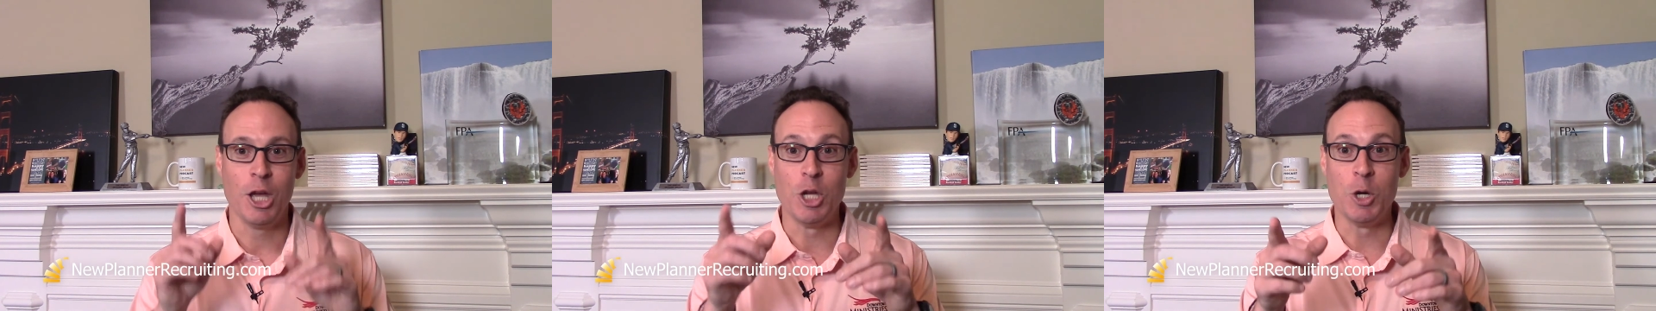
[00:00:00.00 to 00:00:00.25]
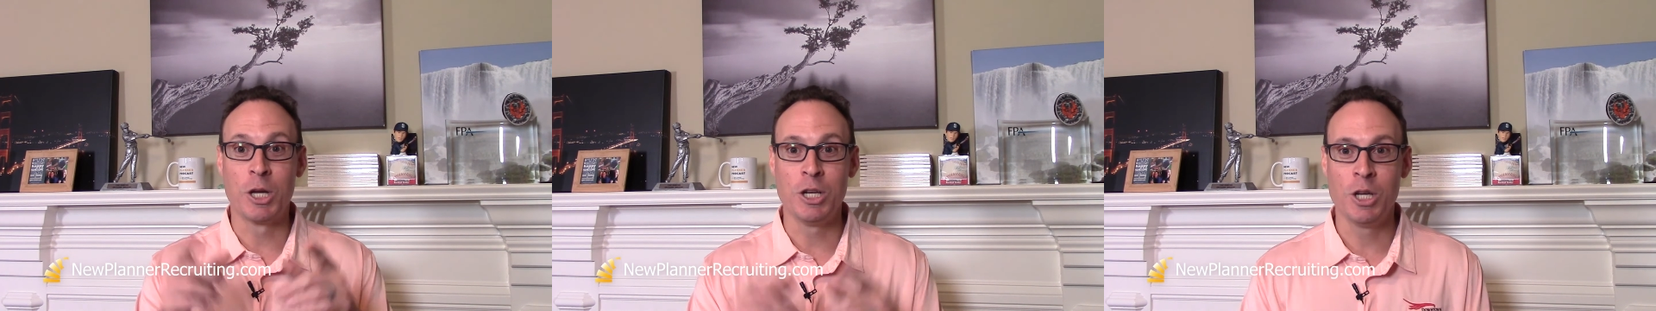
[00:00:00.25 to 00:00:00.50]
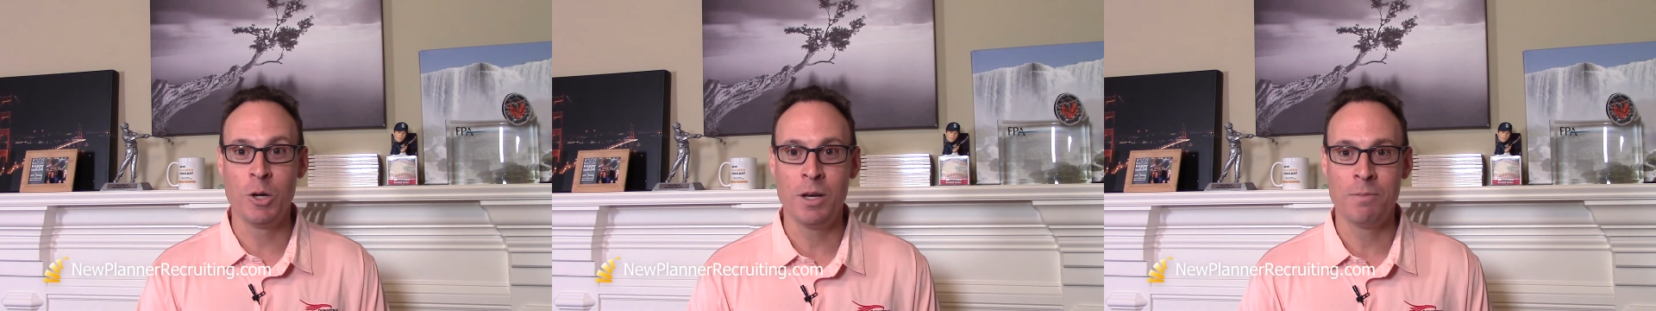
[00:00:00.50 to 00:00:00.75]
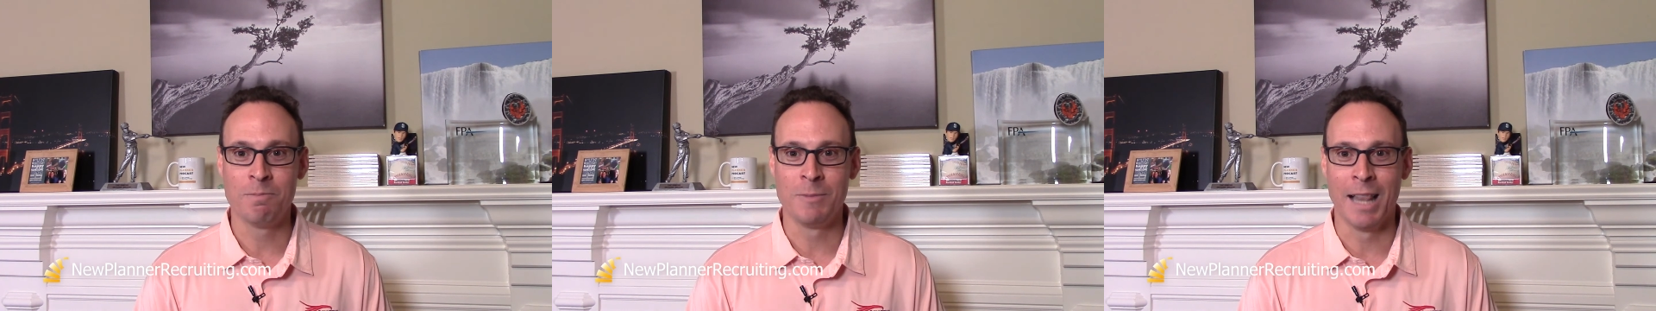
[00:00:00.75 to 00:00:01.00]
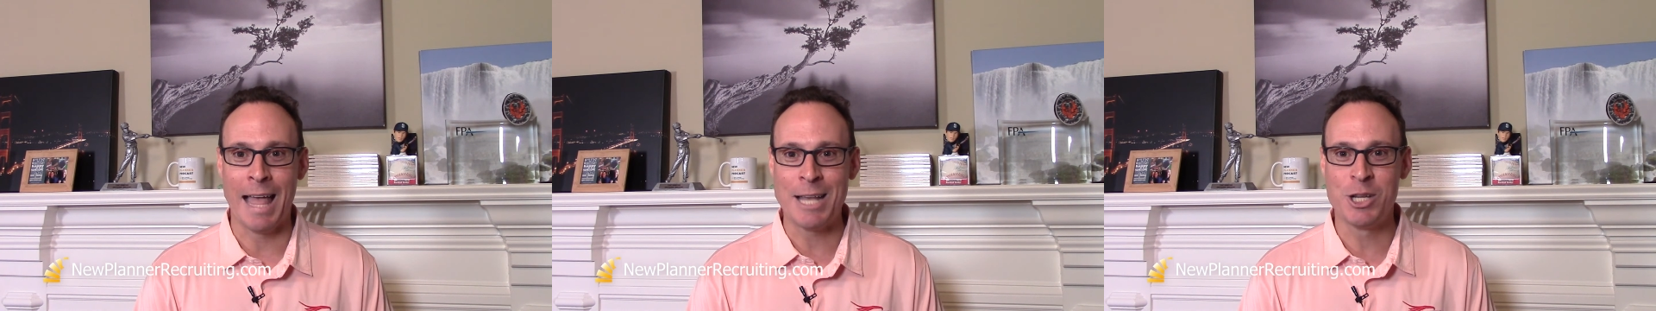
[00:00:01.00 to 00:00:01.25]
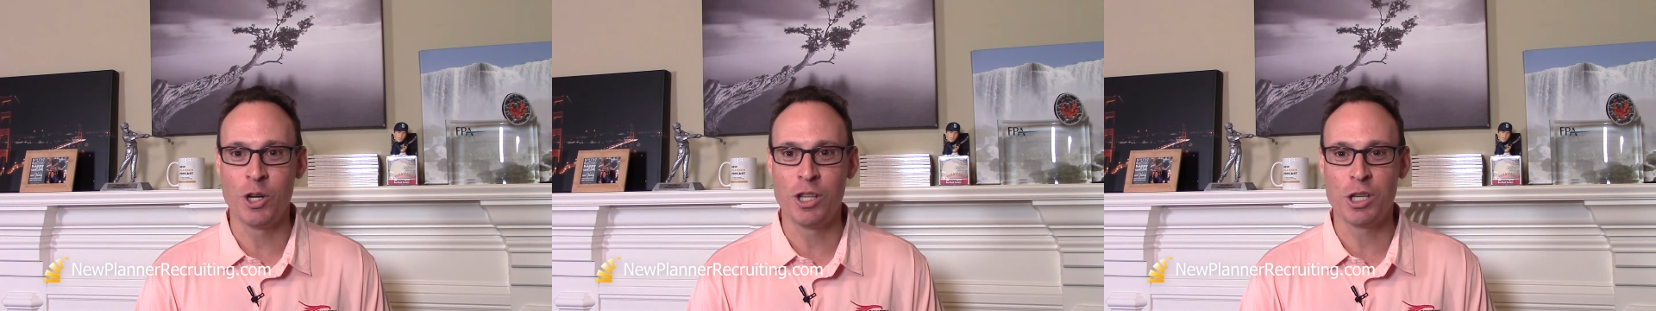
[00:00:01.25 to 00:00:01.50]
you can do it
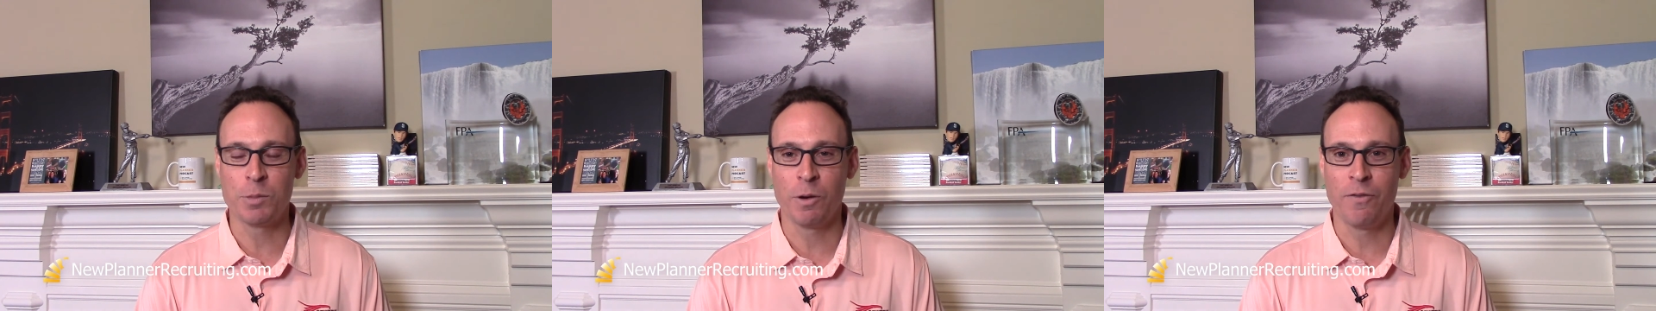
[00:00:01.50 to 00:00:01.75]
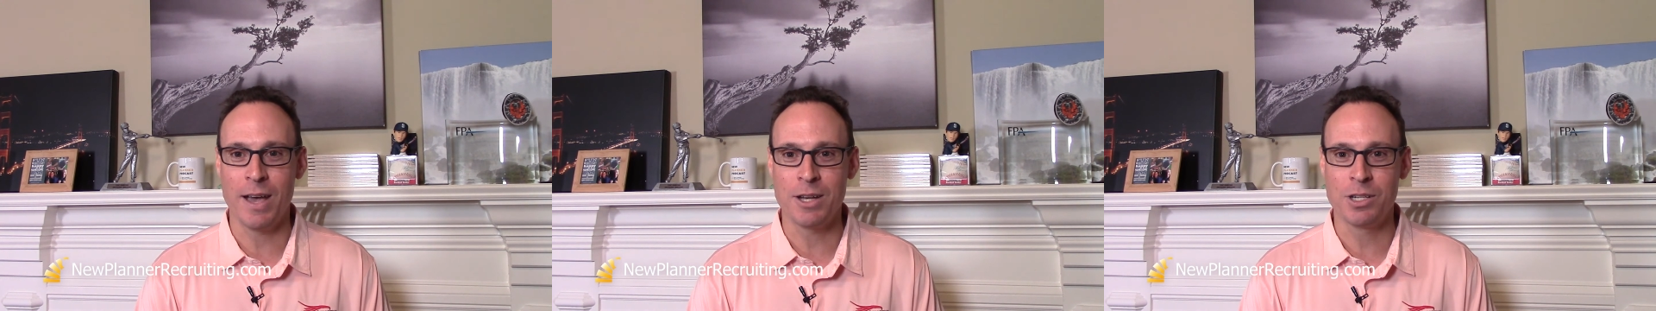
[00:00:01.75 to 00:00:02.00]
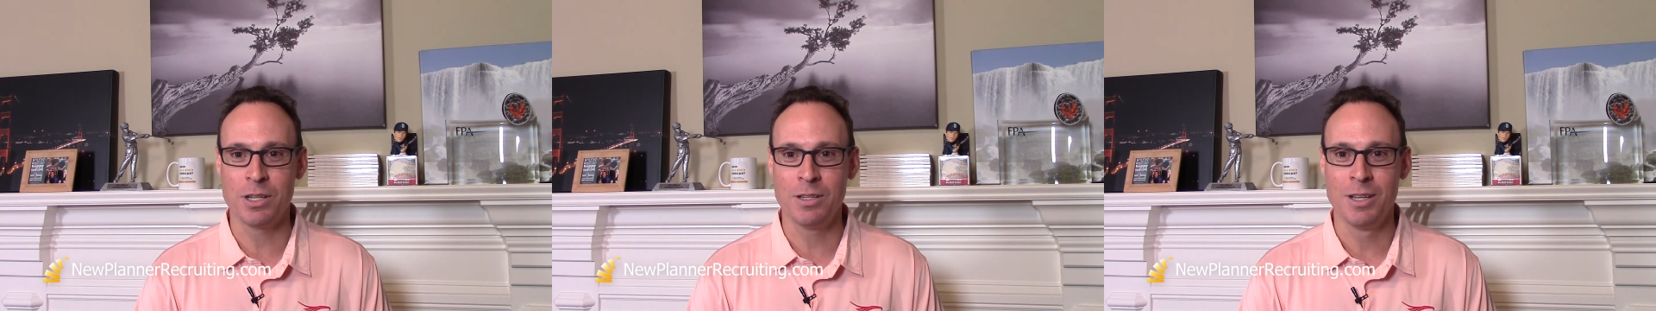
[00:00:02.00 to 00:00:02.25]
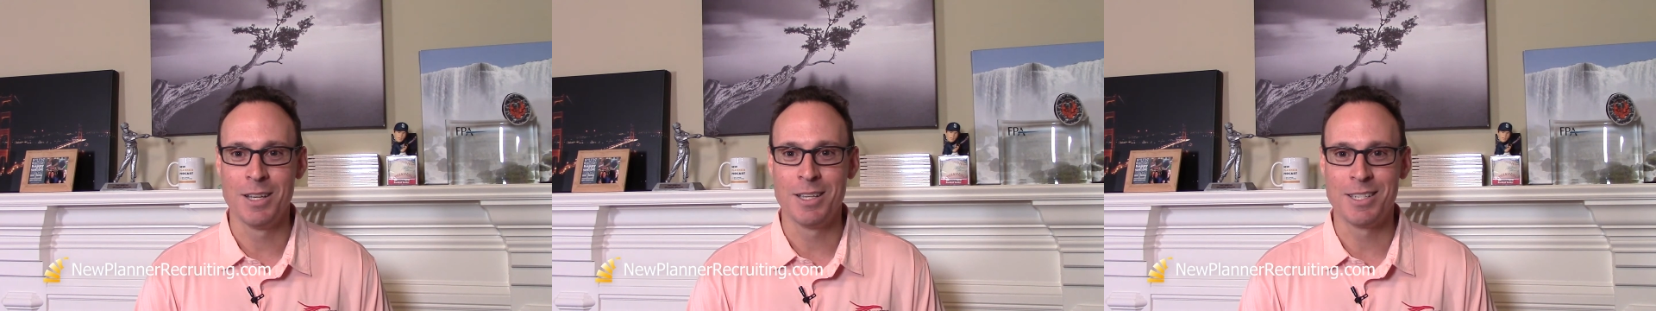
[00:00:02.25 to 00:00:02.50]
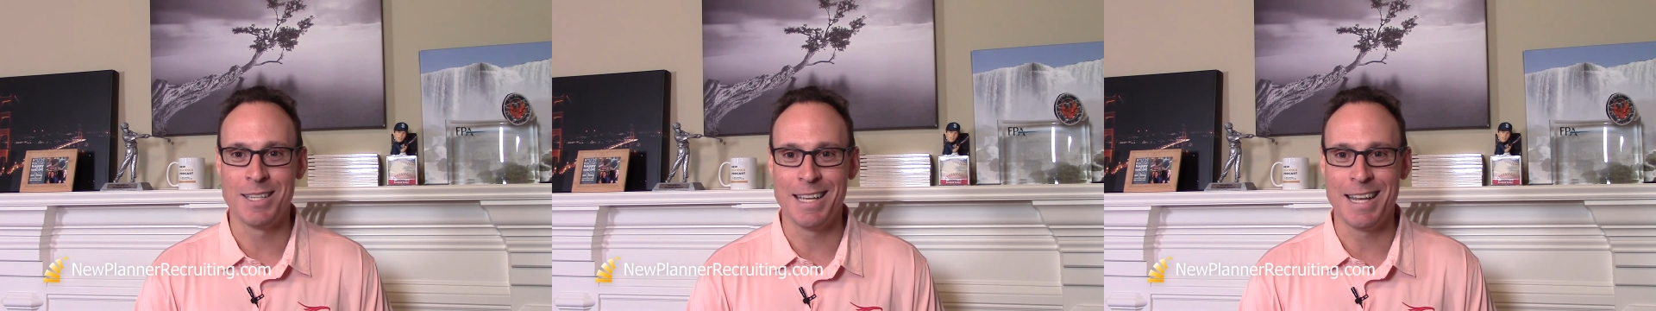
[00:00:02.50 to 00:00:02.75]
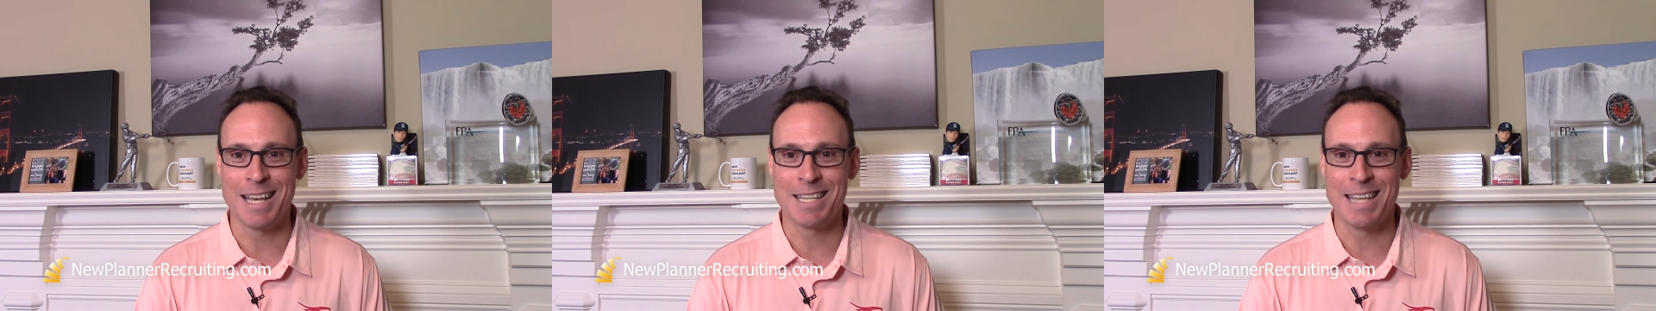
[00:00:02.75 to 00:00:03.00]
glad you're in this profession see
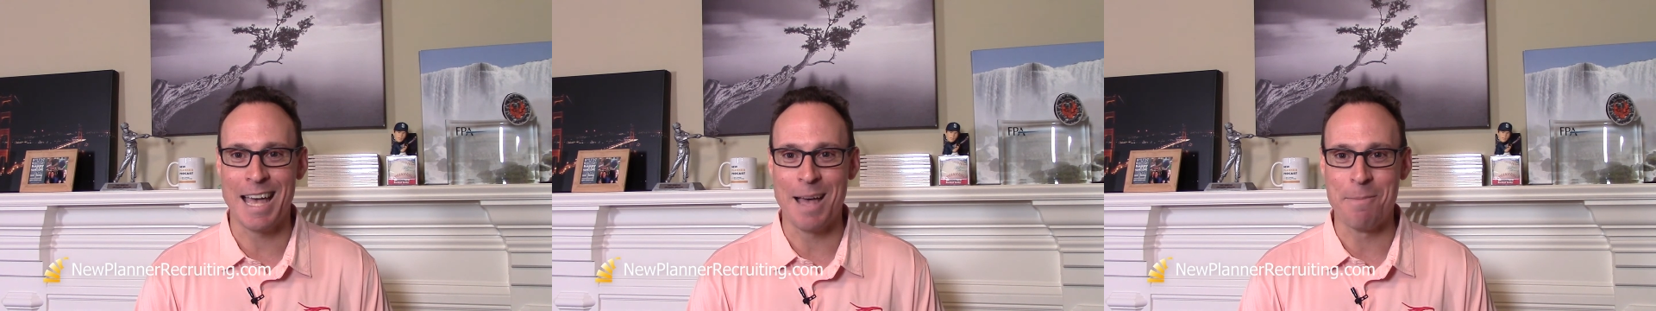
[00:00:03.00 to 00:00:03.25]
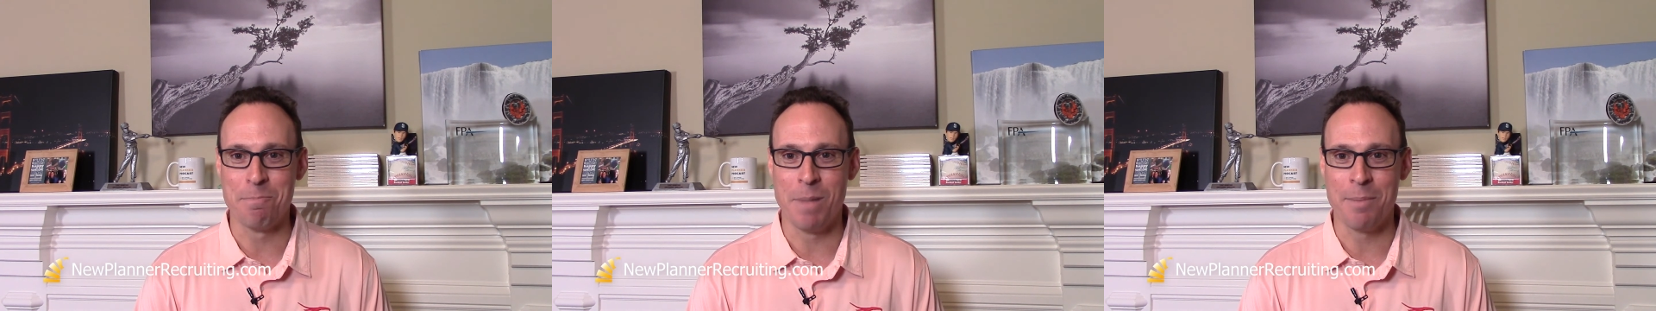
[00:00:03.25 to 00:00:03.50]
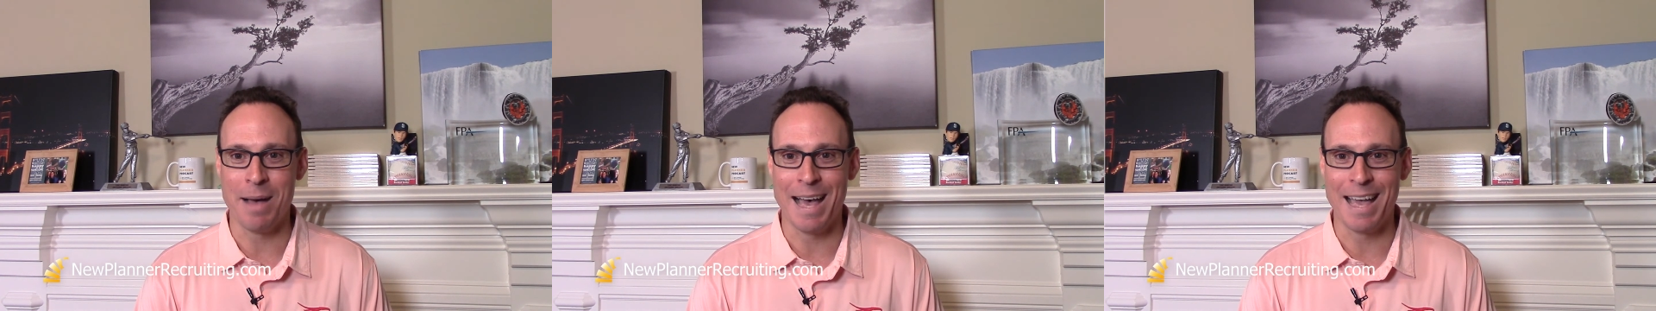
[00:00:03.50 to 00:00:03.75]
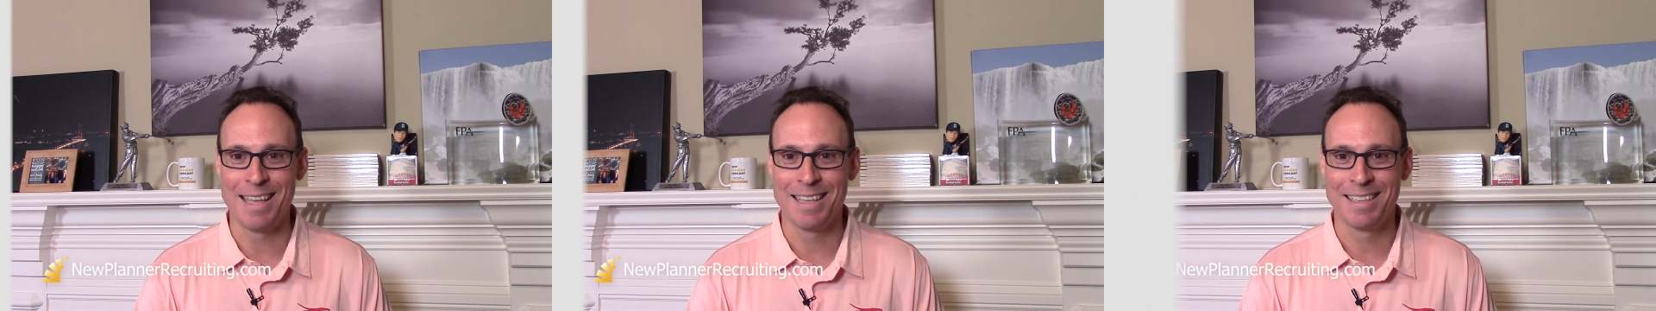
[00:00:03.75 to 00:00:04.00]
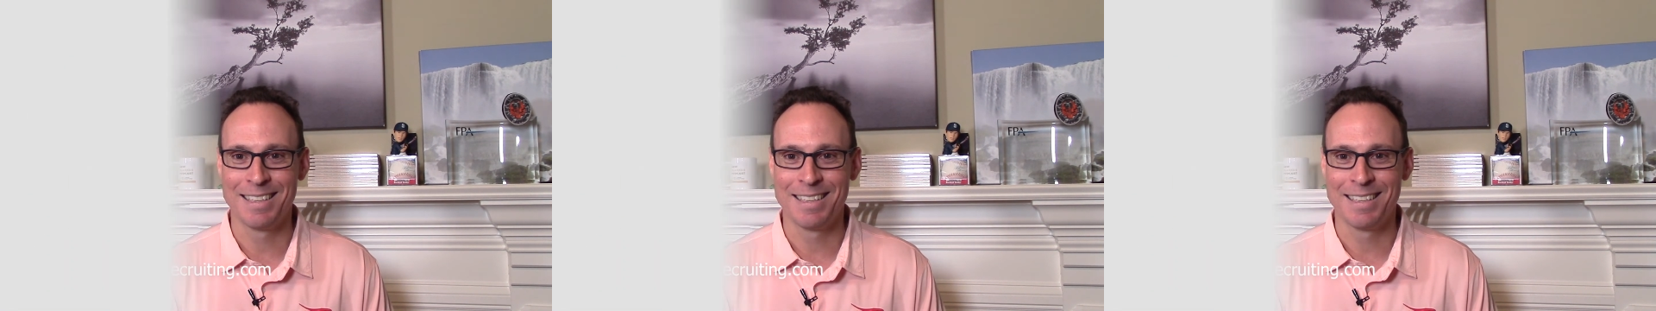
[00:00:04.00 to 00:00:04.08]
you next time bye bye